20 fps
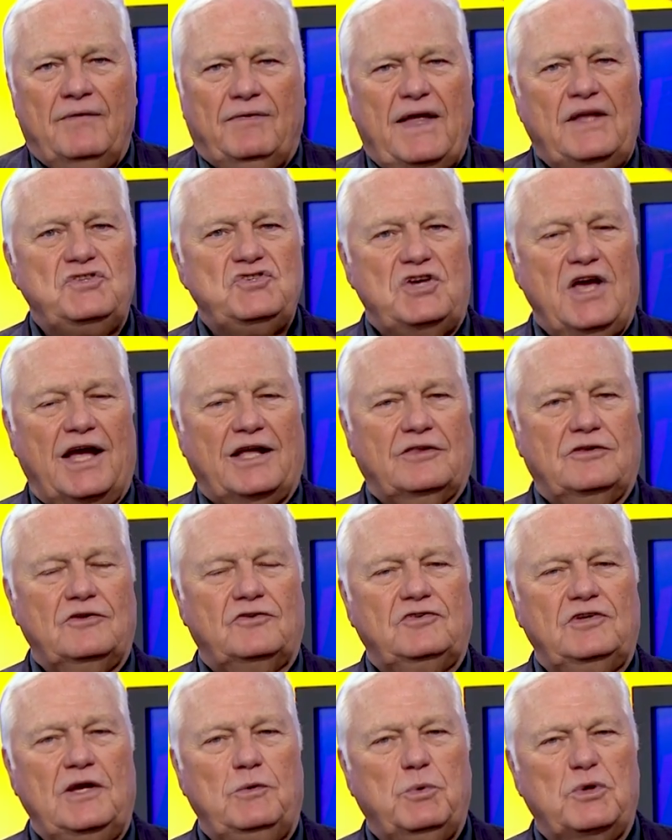They check to
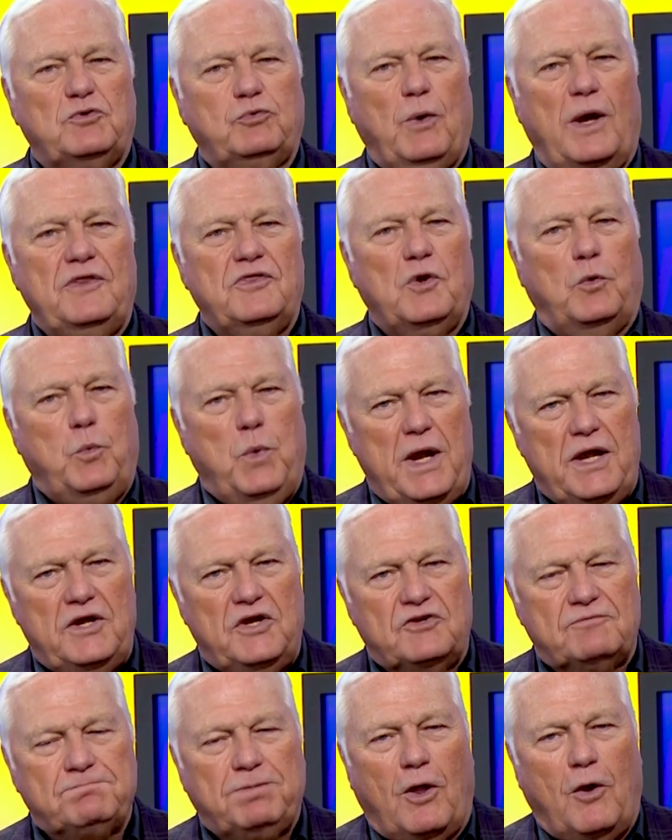see which way the
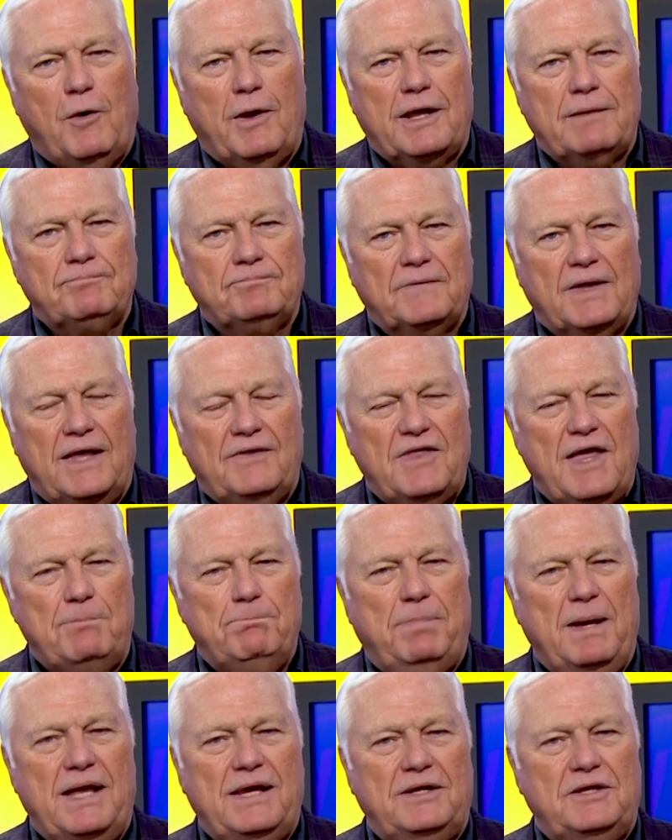wind is blowing, and they
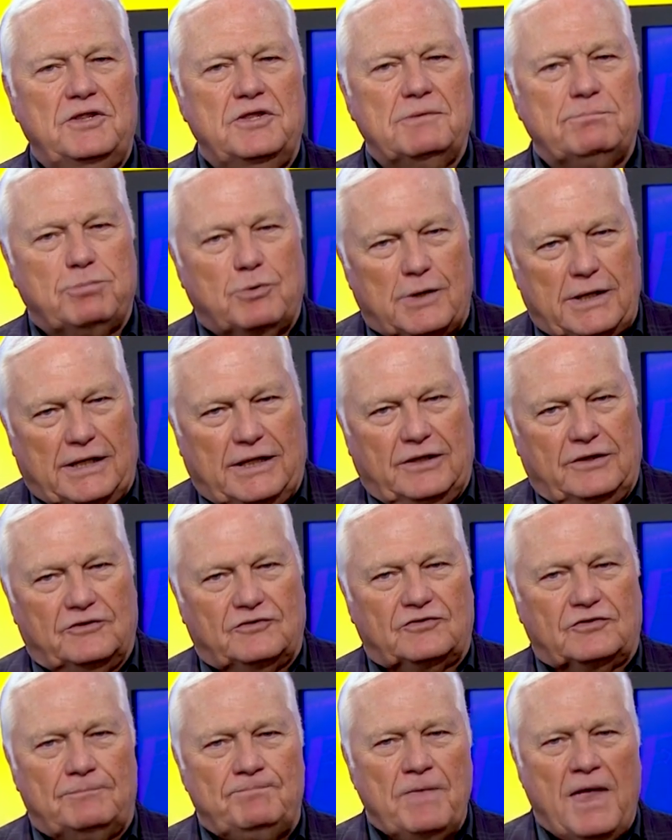bend in the
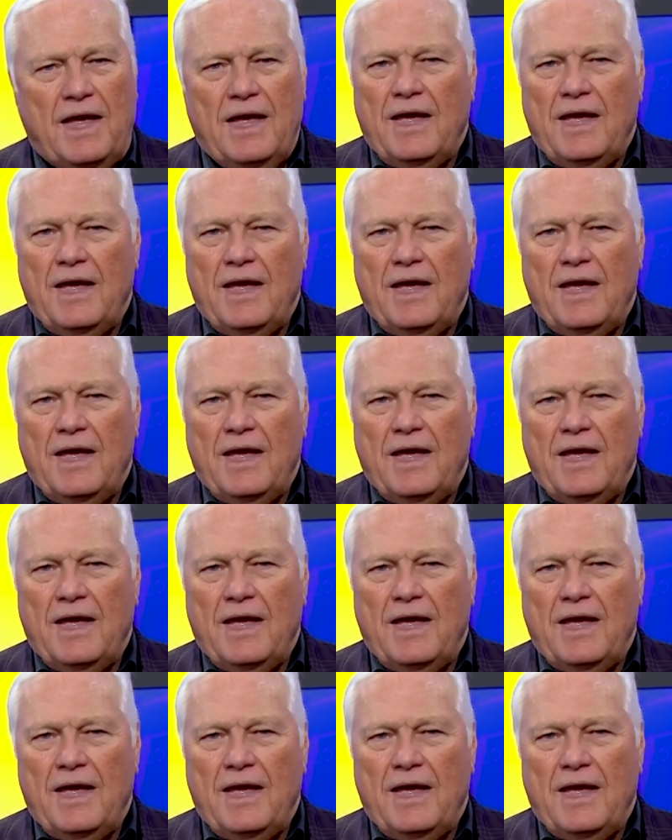breeze.